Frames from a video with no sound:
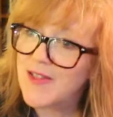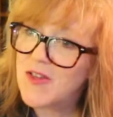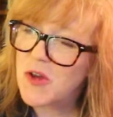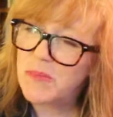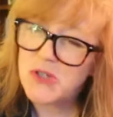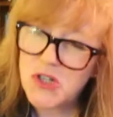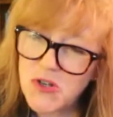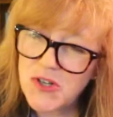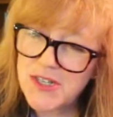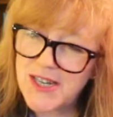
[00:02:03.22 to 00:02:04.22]
this
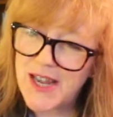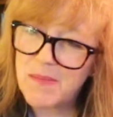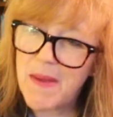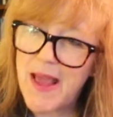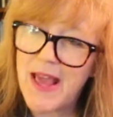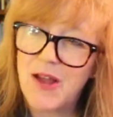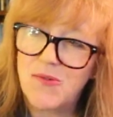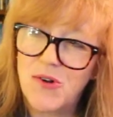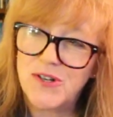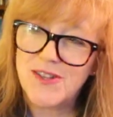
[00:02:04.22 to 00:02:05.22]
opportunity and making a
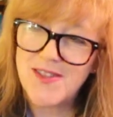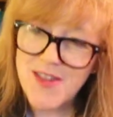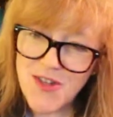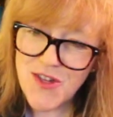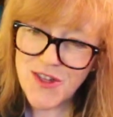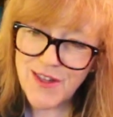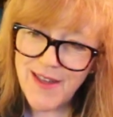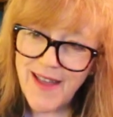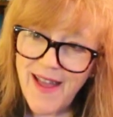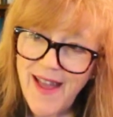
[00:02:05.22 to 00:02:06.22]
long decision
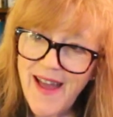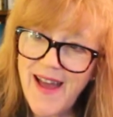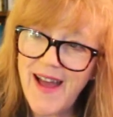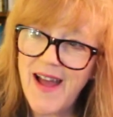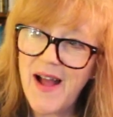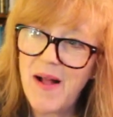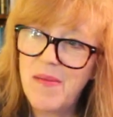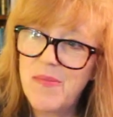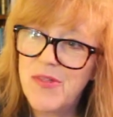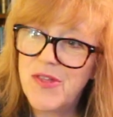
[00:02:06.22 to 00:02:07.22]

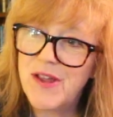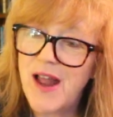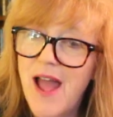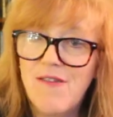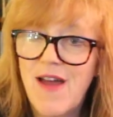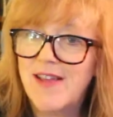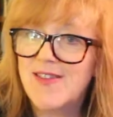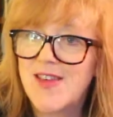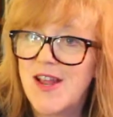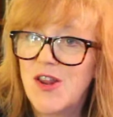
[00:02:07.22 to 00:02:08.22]
that I've had
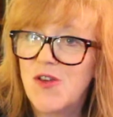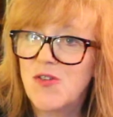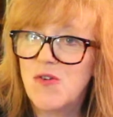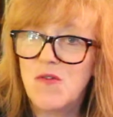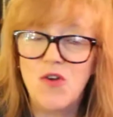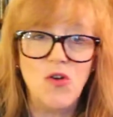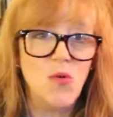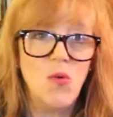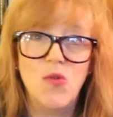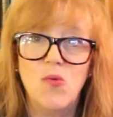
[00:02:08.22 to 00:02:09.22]
seniors who got
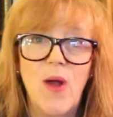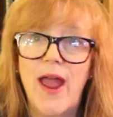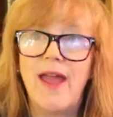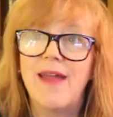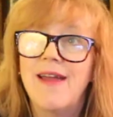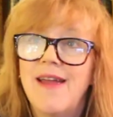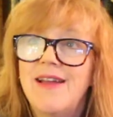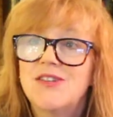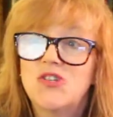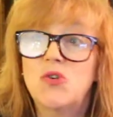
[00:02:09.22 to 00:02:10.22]
all the way
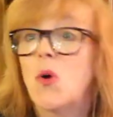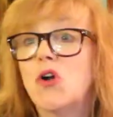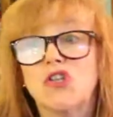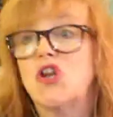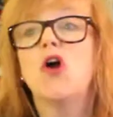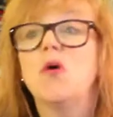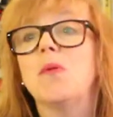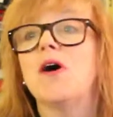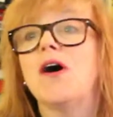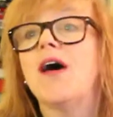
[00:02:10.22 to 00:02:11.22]
to
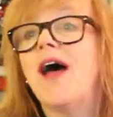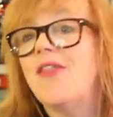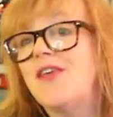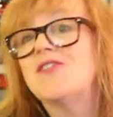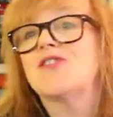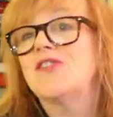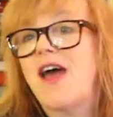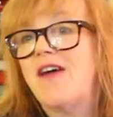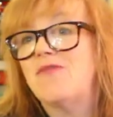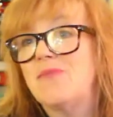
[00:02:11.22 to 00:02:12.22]
October and they still
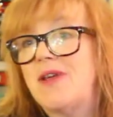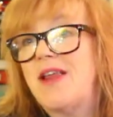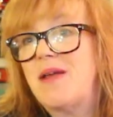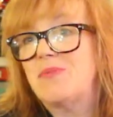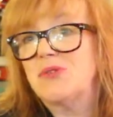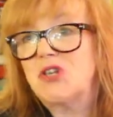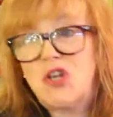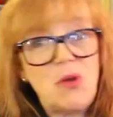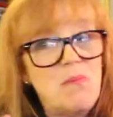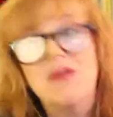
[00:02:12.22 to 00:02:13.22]
haven't been able to
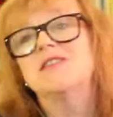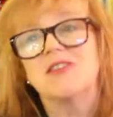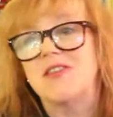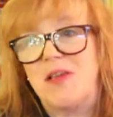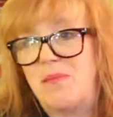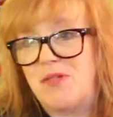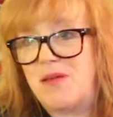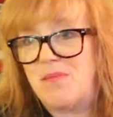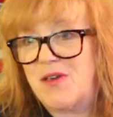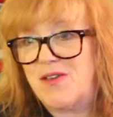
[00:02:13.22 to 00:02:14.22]
commit to
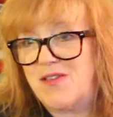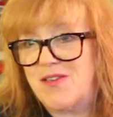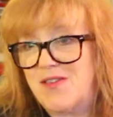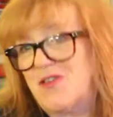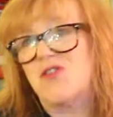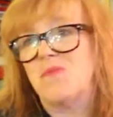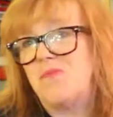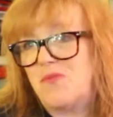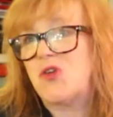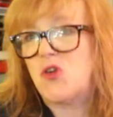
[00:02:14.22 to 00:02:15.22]
something because it's such a
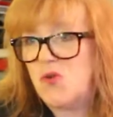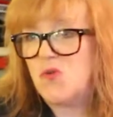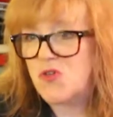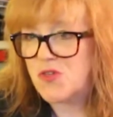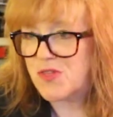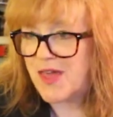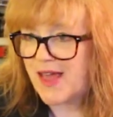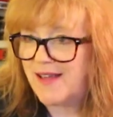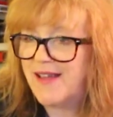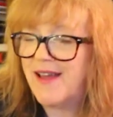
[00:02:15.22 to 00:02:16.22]
huge thing.